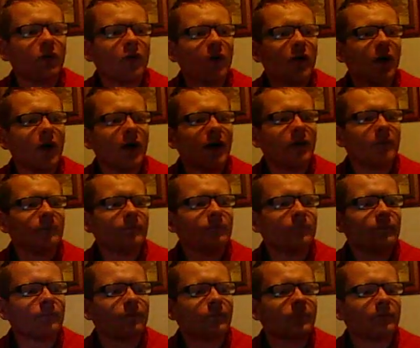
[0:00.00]

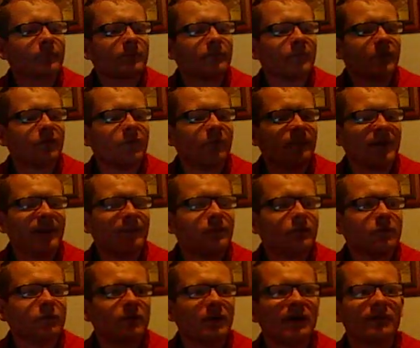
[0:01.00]
For people
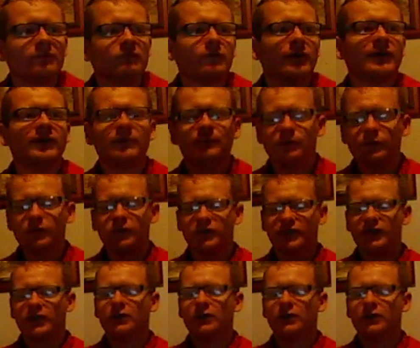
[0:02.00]
who haven't read the book yet,